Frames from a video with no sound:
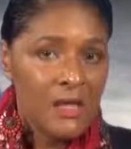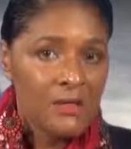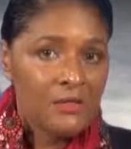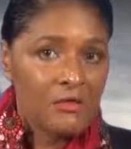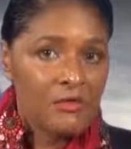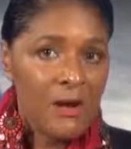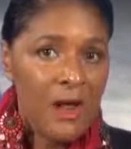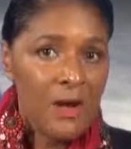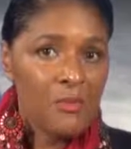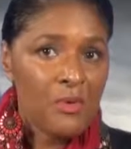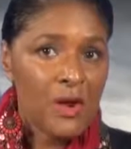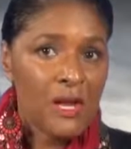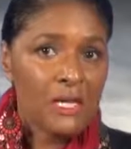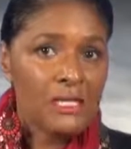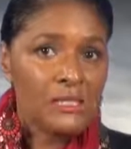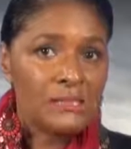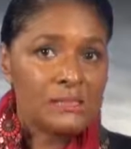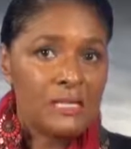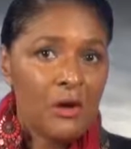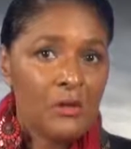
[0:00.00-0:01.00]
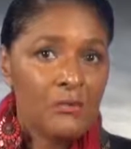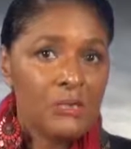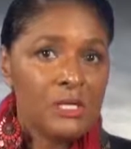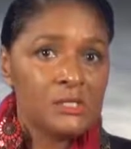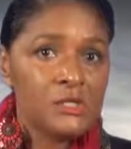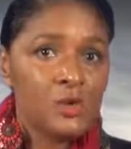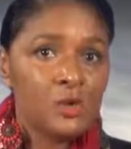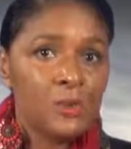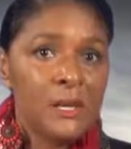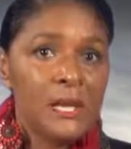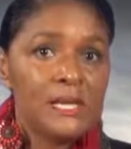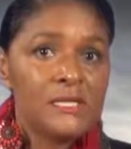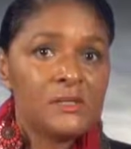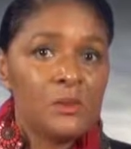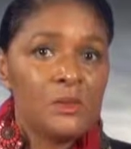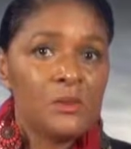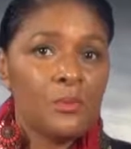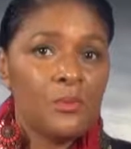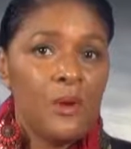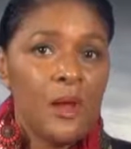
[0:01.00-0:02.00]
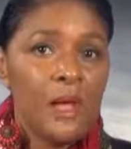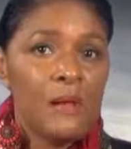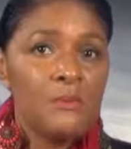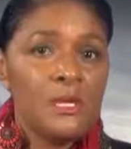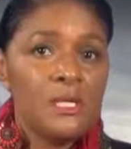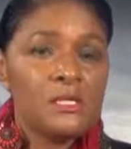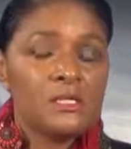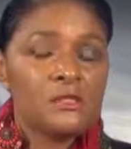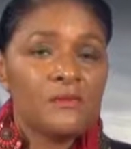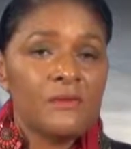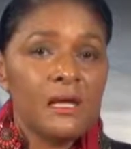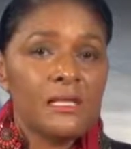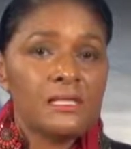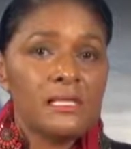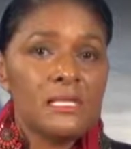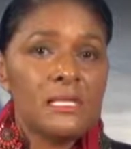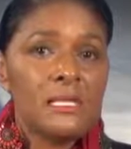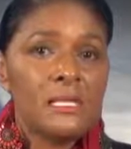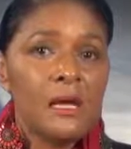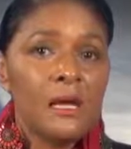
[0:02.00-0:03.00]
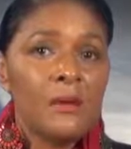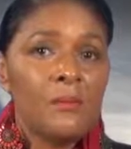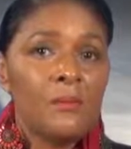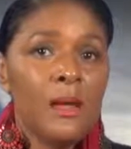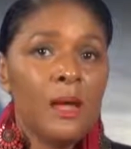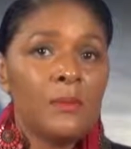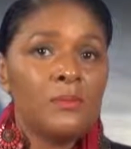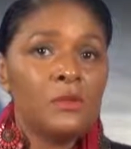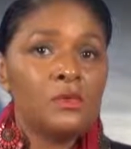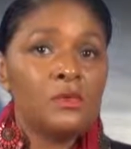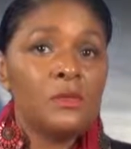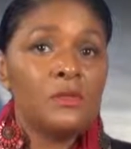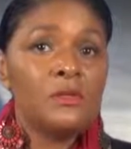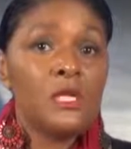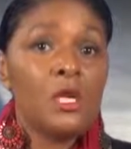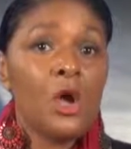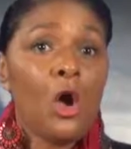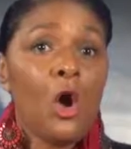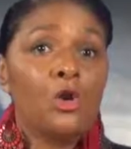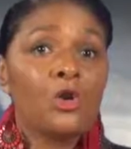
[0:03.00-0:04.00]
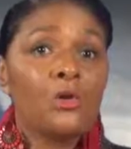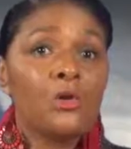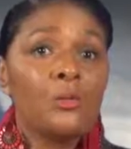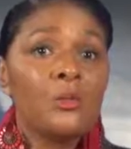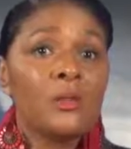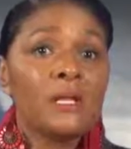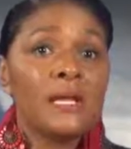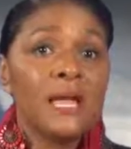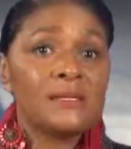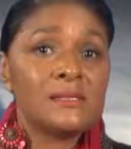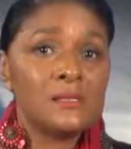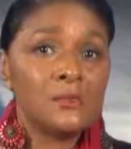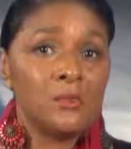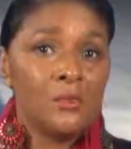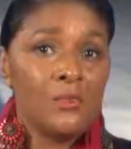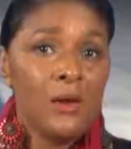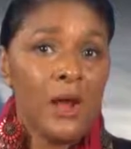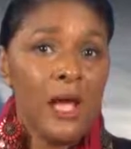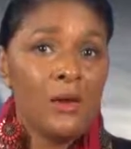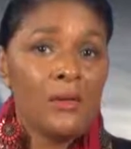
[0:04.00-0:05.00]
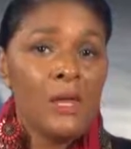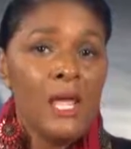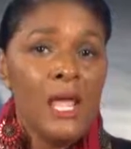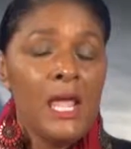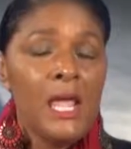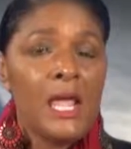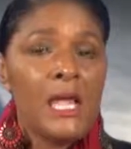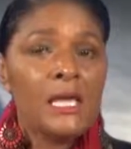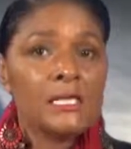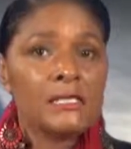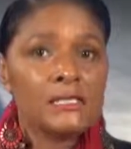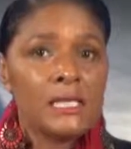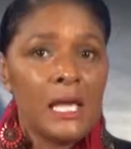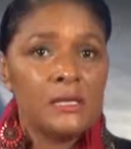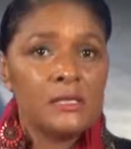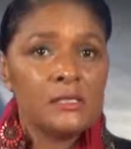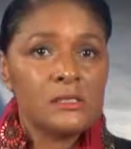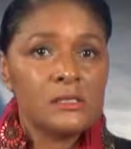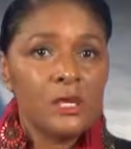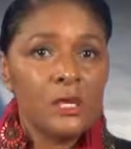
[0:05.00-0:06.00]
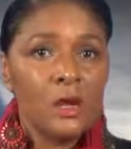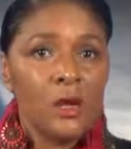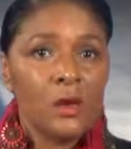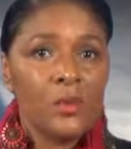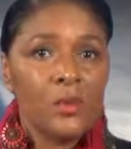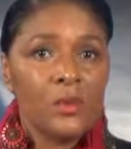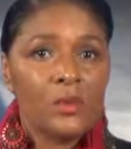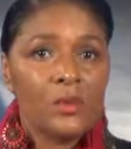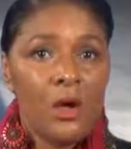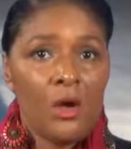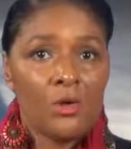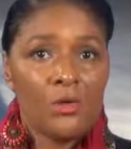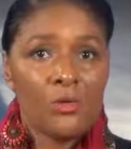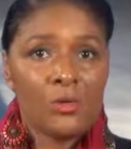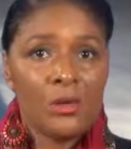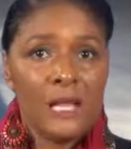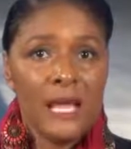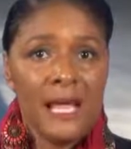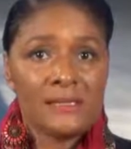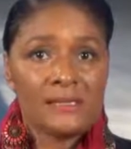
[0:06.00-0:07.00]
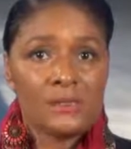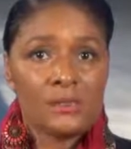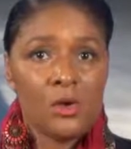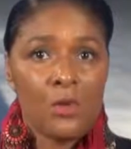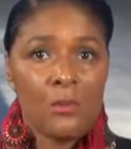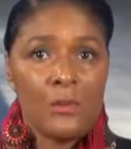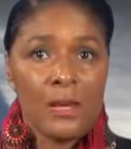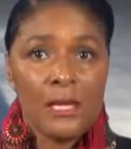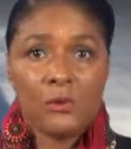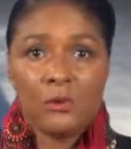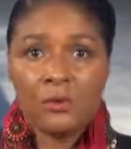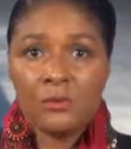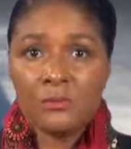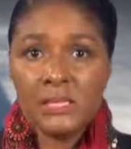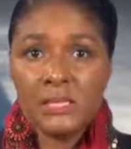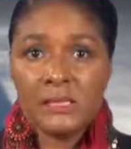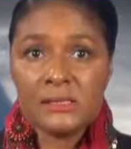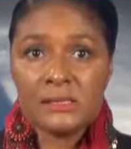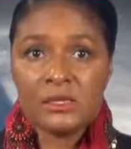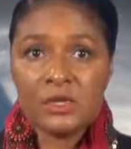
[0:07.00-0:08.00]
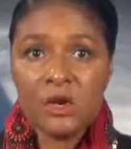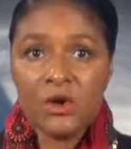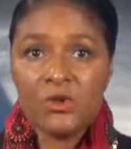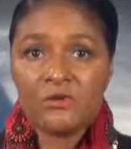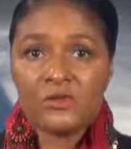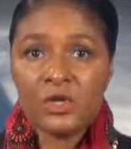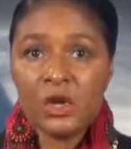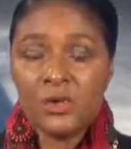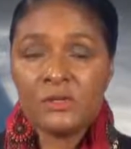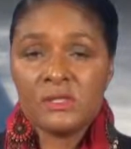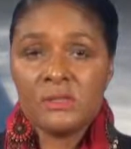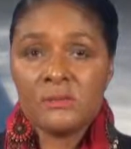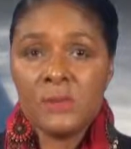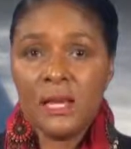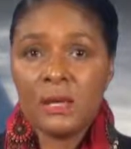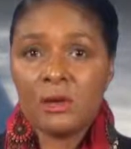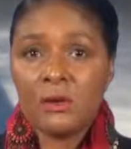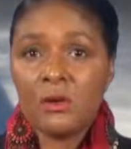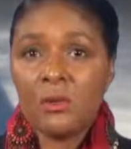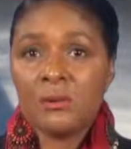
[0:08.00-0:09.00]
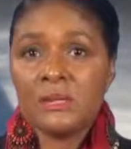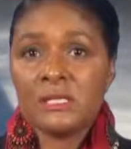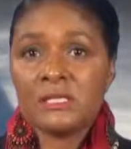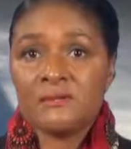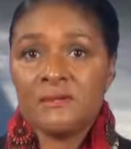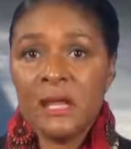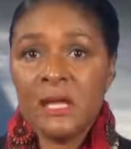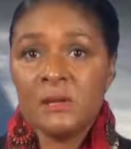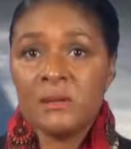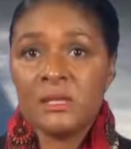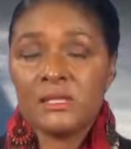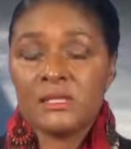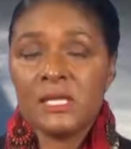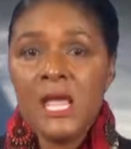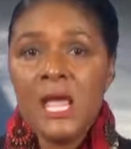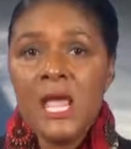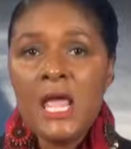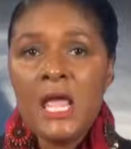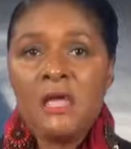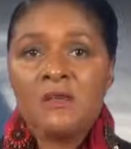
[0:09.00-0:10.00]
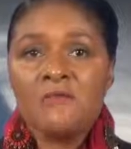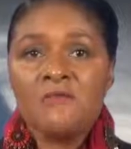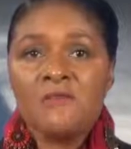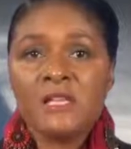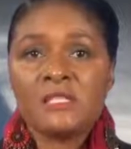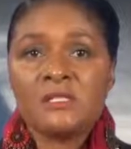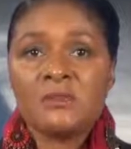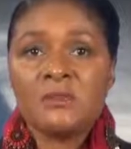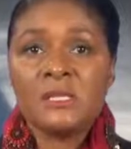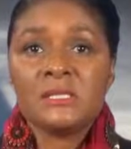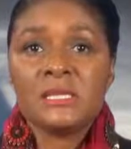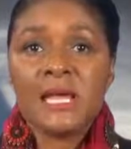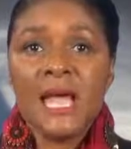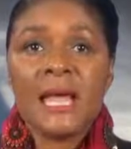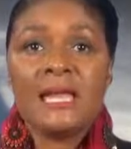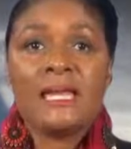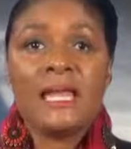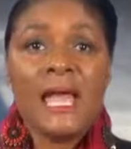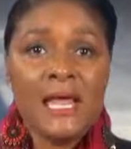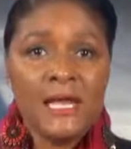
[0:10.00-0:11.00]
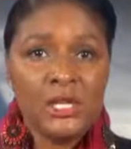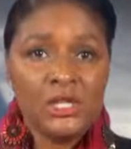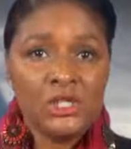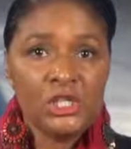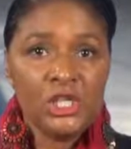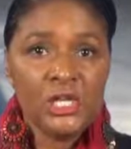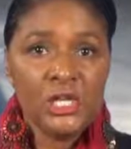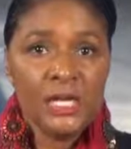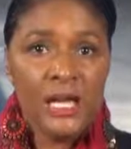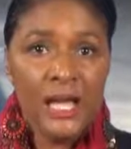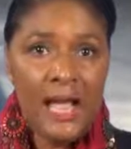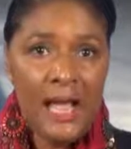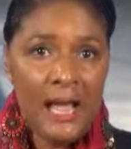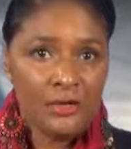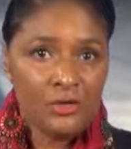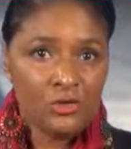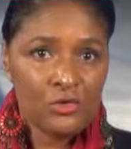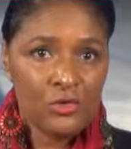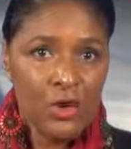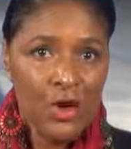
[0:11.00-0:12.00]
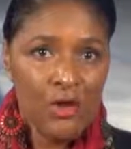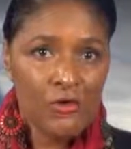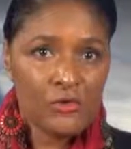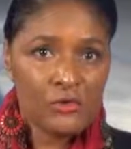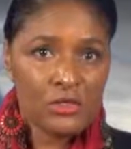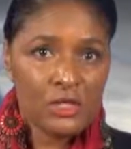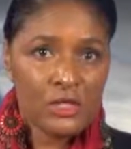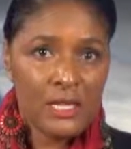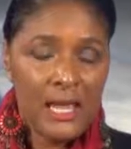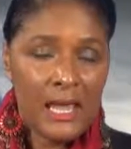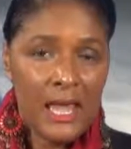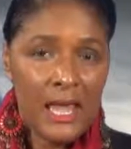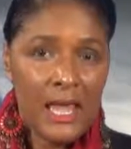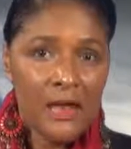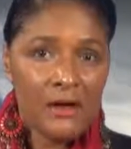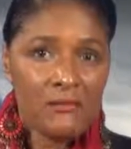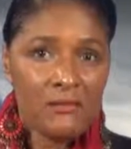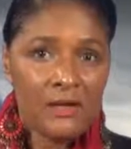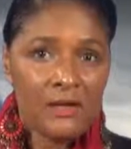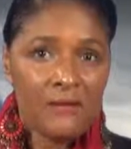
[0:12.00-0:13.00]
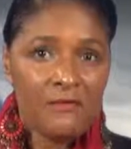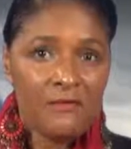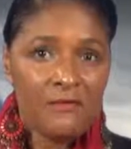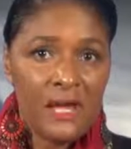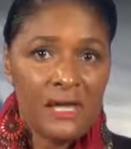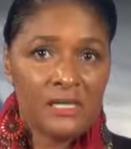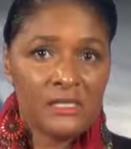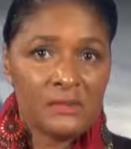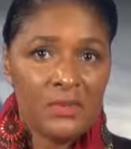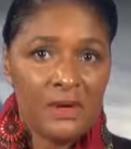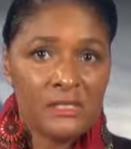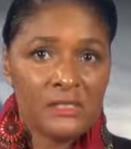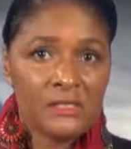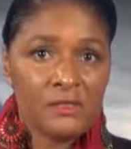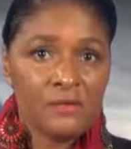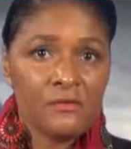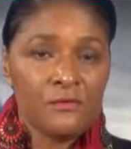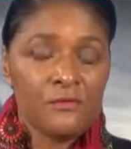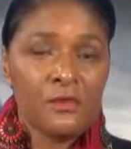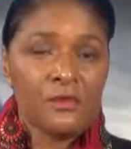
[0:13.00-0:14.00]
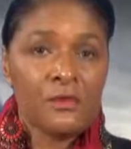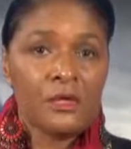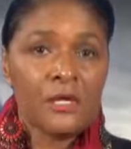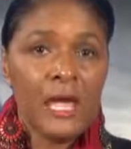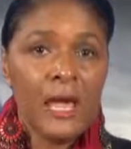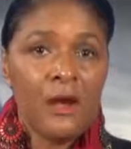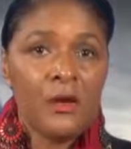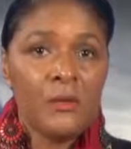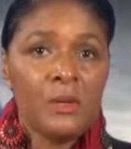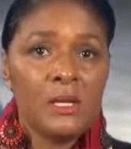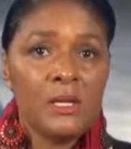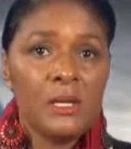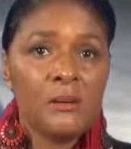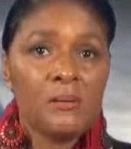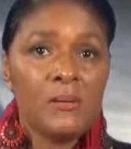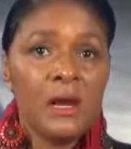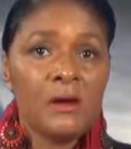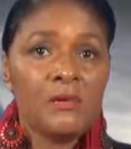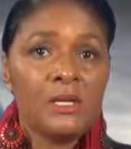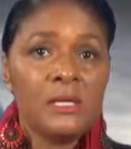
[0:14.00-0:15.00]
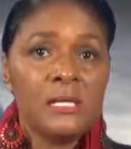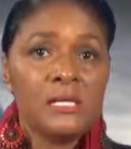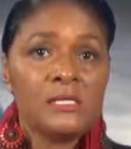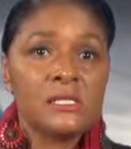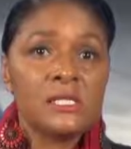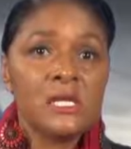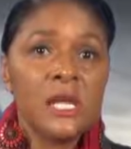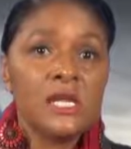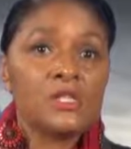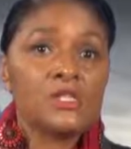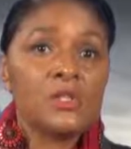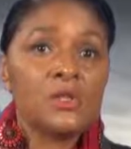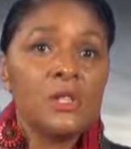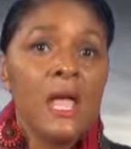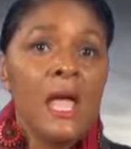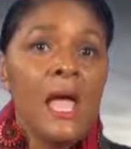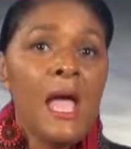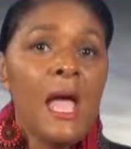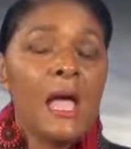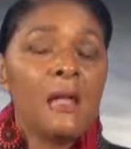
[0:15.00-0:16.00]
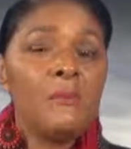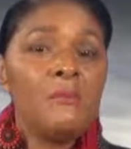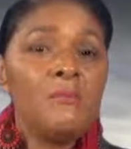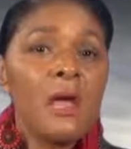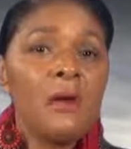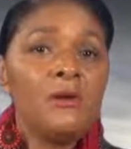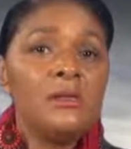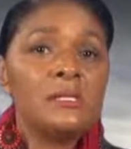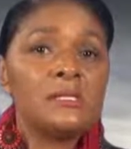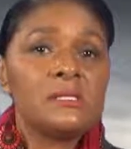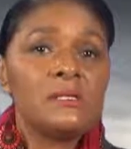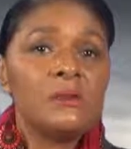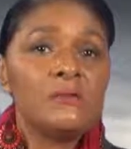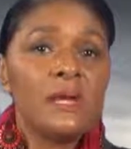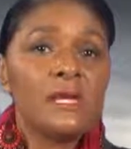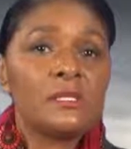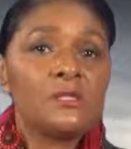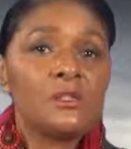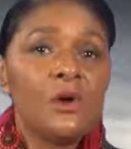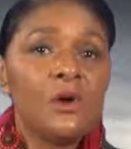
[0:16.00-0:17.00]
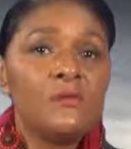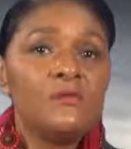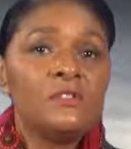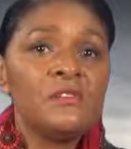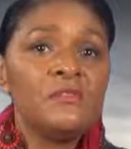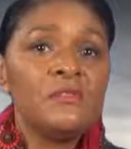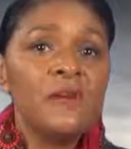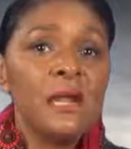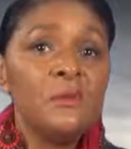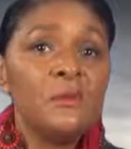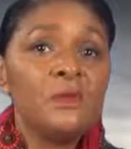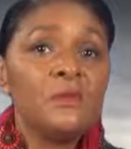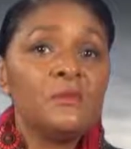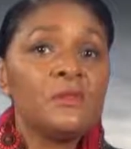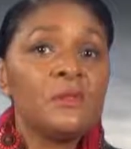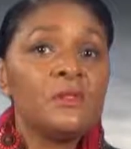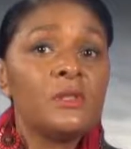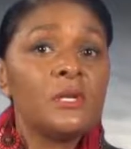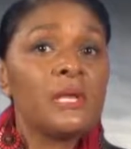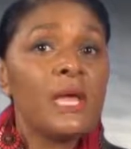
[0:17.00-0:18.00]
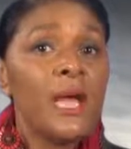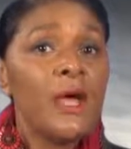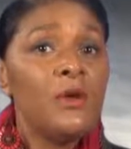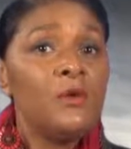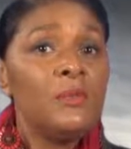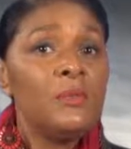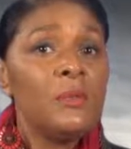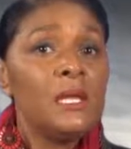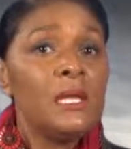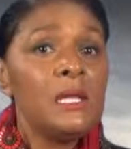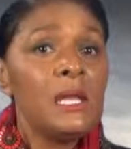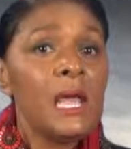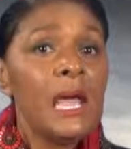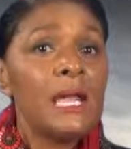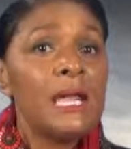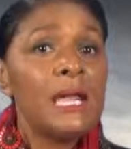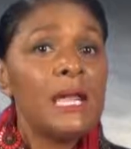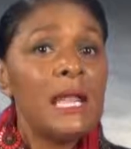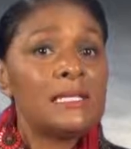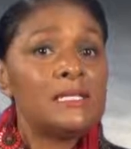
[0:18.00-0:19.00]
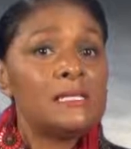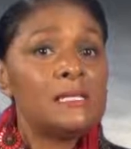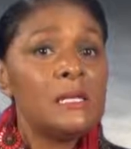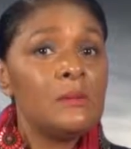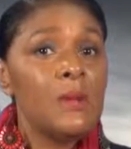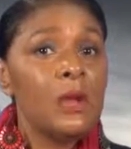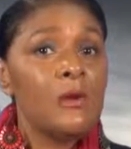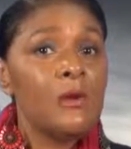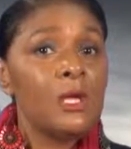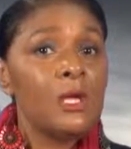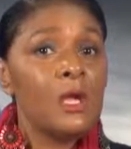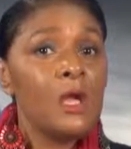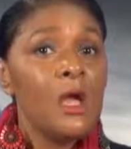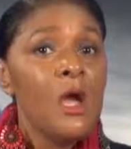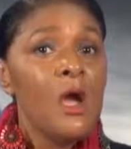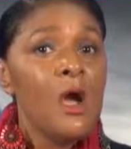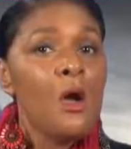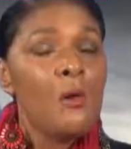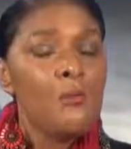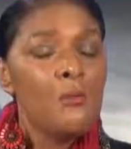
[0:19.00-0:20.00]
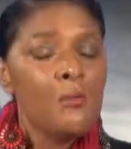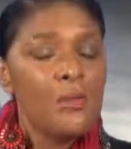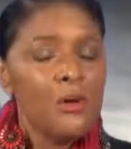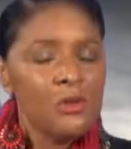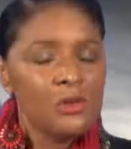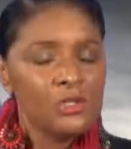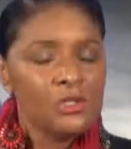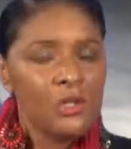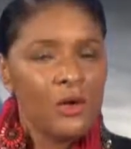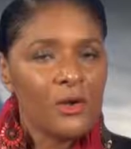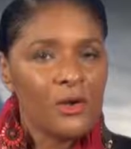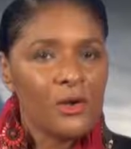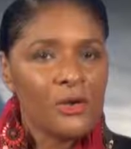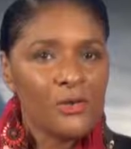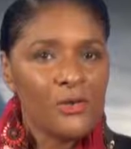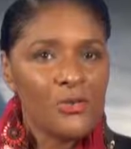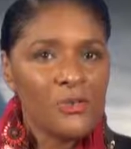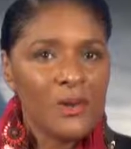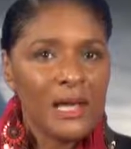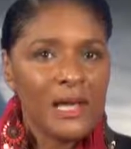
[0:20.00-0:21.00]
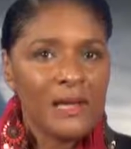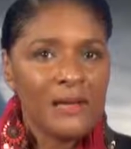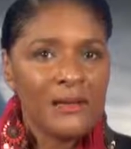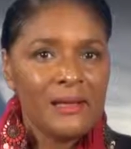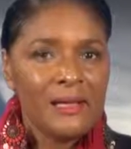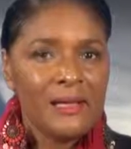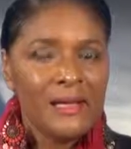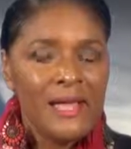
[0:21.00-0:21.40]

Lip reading: The groundbreaking ceremony took place with the Prime Minister of Antigua and Barbuda, the Honourable Gaston Brown, in attendance along with Honourable Ascott Michael, Minister of Tourism, Economic Development, Investment and Energy, Andrew Houghton, Area Vice President for the Caribbean at Marriott International, and Marriott's Director of Development for the Caribbean and Latin America, Bojan Kuma.